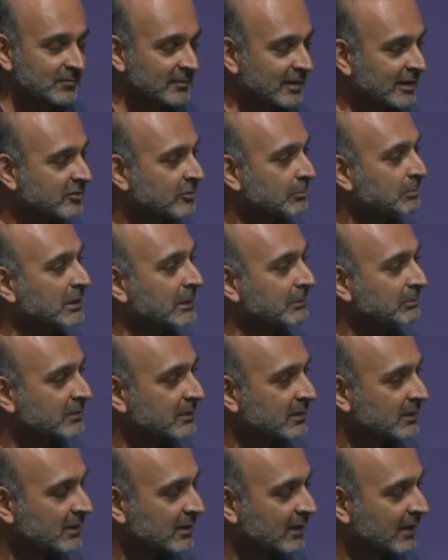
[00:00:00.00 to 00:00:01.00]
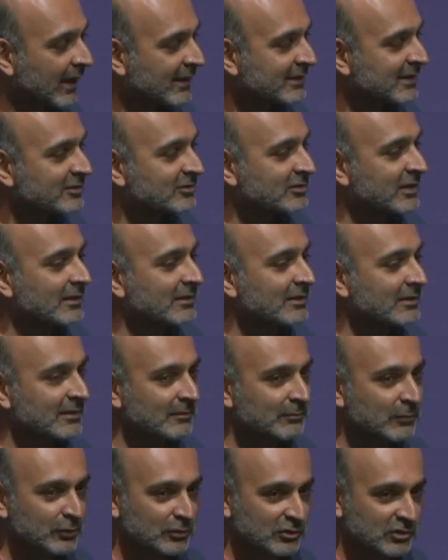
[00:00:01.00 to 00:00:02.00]
It's people and it's
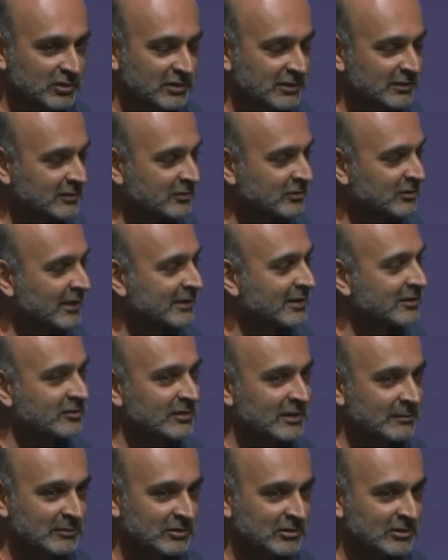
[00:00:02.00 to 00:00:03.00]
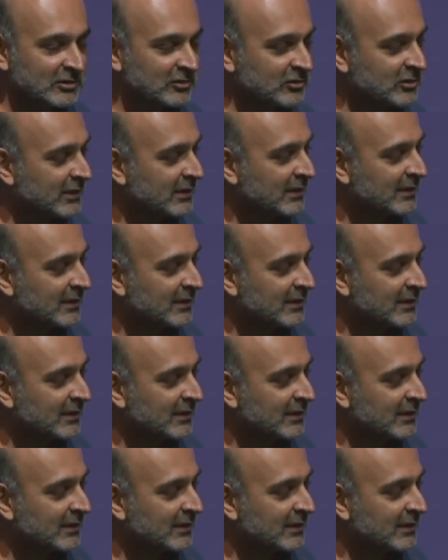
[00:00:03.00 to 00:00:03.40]
emotions and it's images.